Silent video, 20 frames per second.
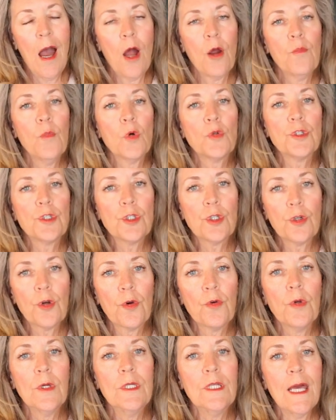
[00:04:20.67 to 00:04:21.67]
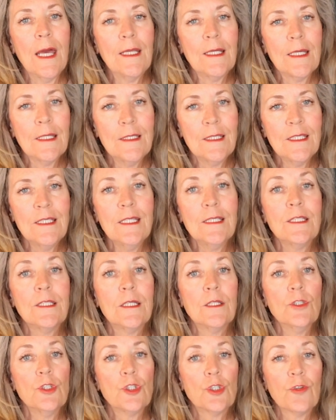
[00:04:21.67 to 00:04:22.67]
our most current and
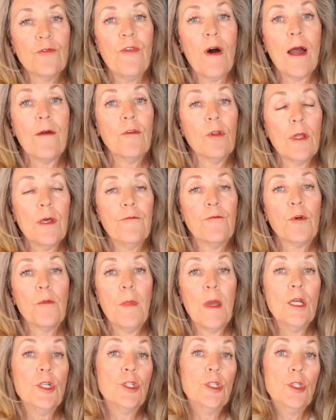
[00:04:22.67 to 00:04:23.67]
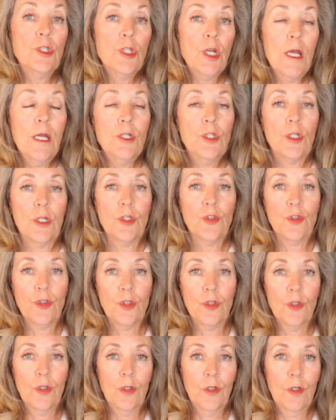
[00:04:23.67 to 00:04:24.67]
consistent survival information
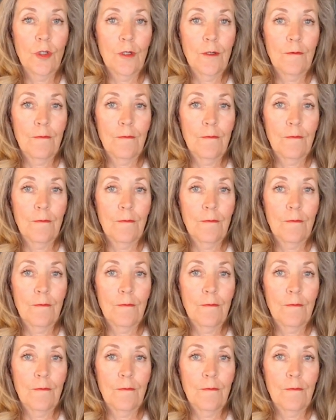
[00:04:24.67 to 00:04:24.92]
changes.